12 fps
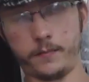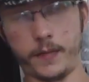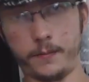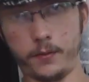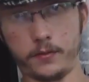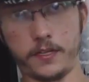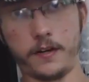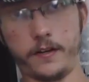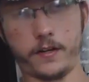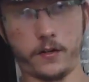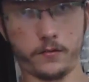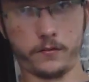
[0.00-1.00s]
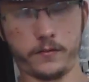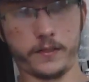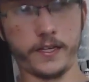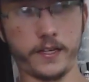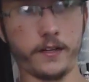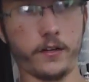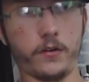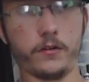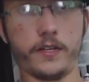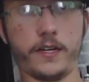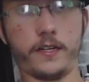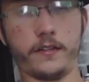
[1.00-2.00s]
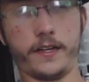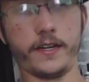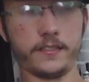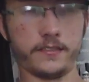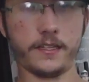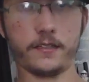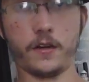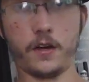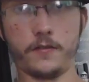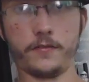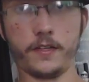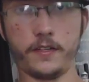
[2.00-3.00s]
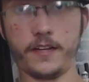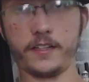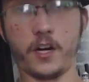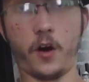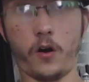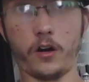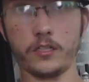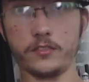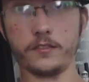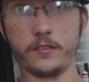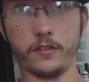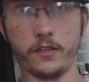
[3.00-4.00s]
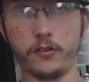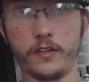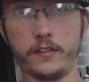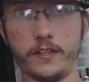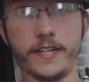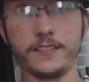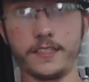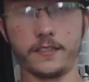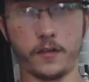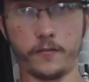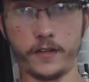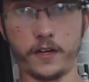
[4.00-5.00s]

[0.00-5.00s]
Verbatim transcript: the people you know get killed and they get sent off in, in cars. Literally, they get sent